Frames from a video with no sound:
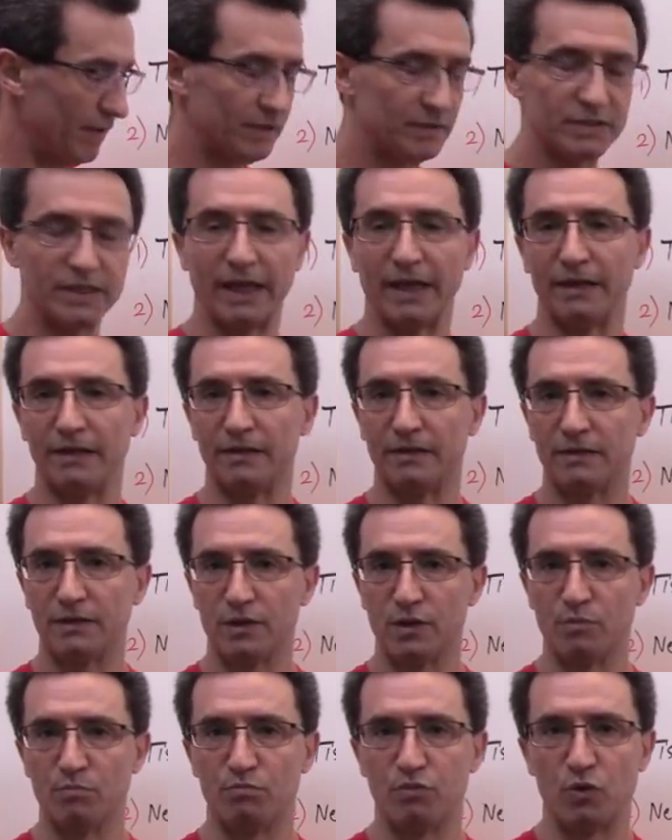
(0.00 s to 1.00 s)
10
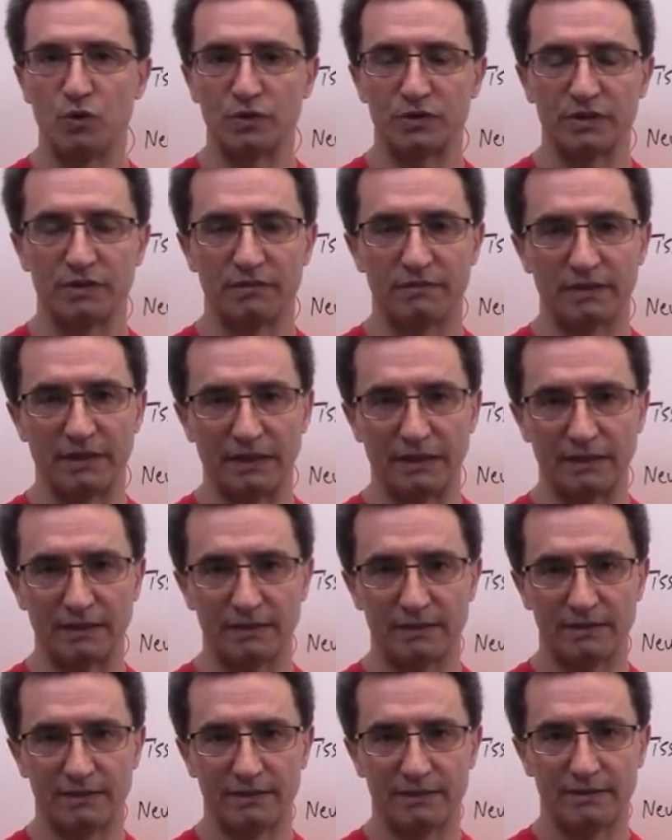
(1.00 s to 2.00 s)
important
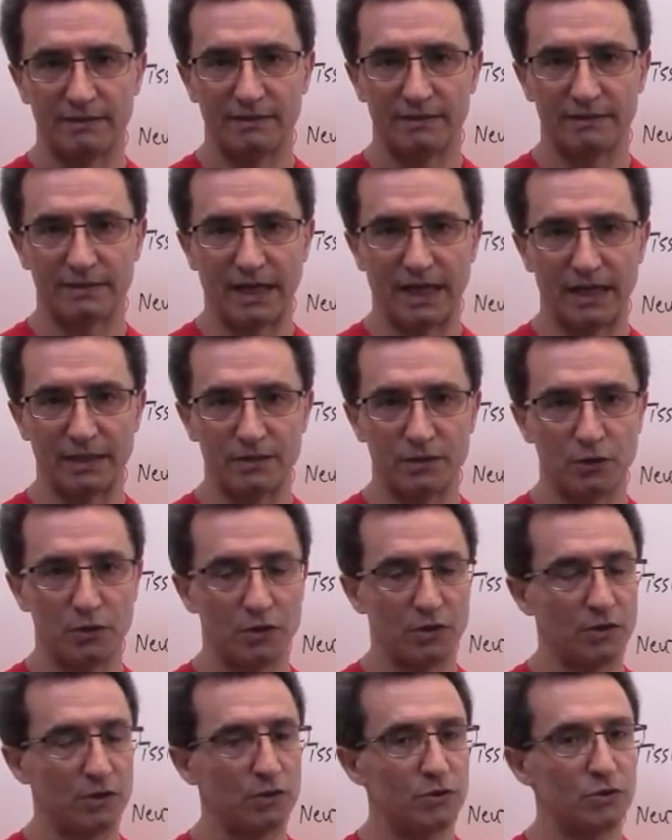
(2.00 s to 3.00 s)
things that
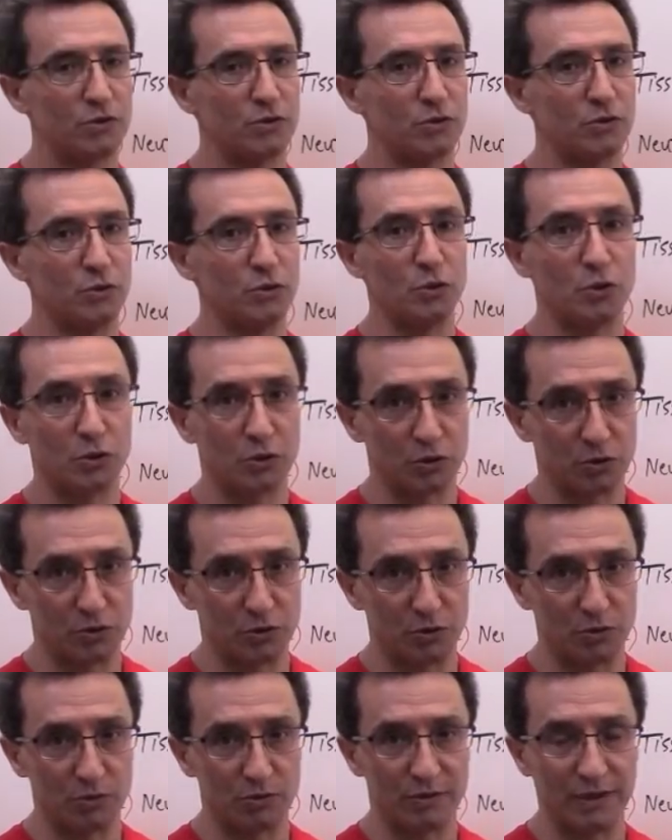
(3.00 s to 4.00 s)
you could
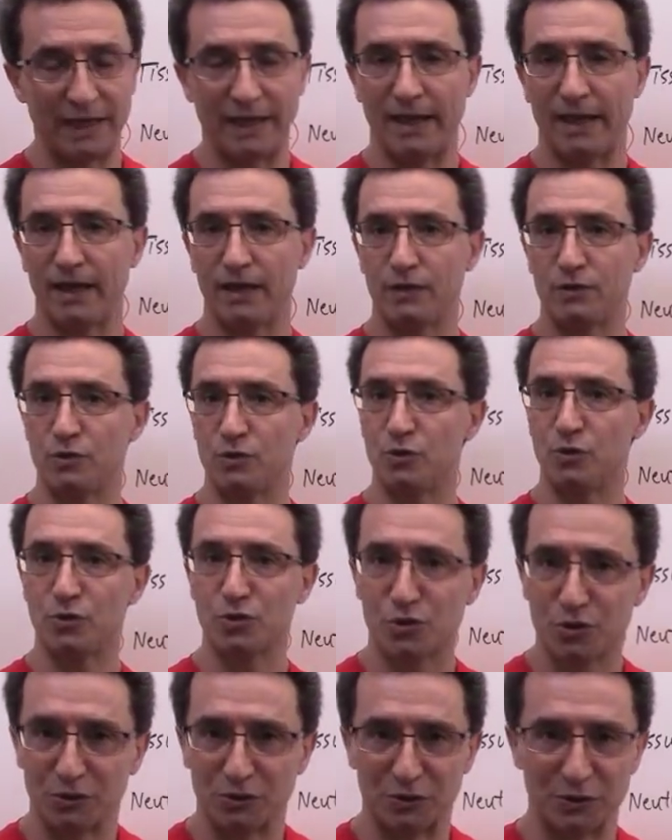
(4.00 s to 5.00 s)
do and you
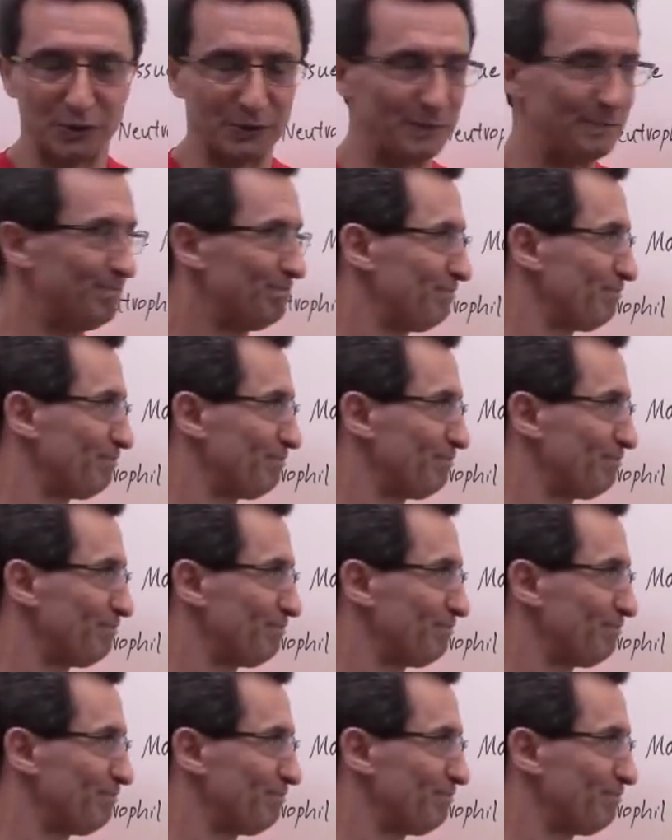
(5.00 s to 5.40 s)
should do.